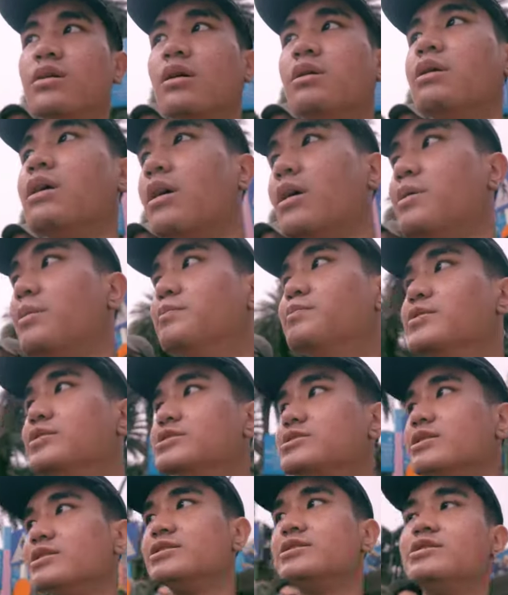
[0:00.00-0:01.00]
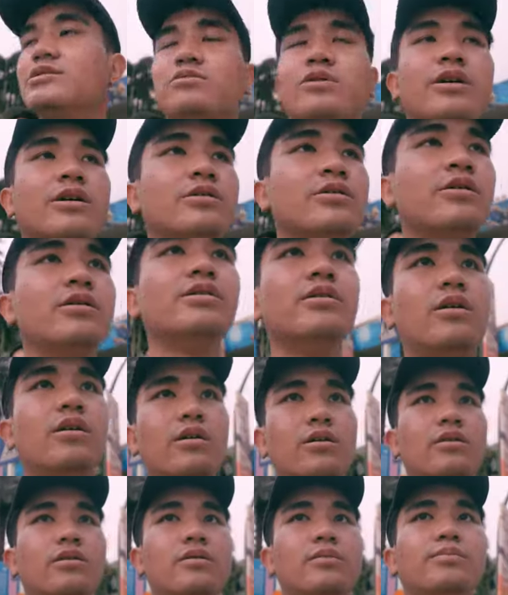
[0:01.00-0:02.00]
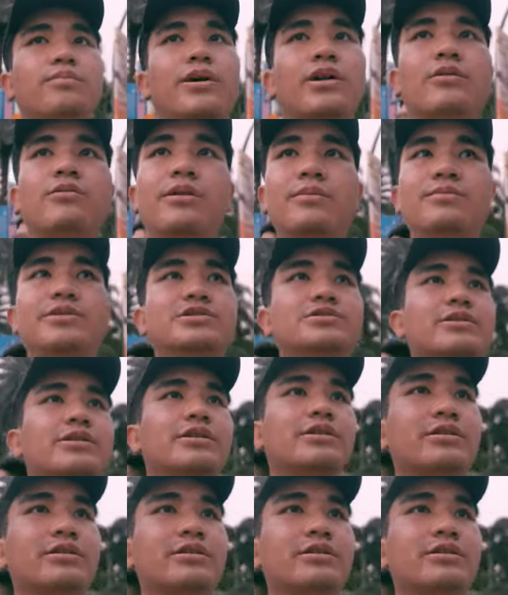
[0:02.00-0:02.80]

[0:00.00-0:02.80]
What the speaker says: Oh yeah, beach station. We're going Palawan Beach right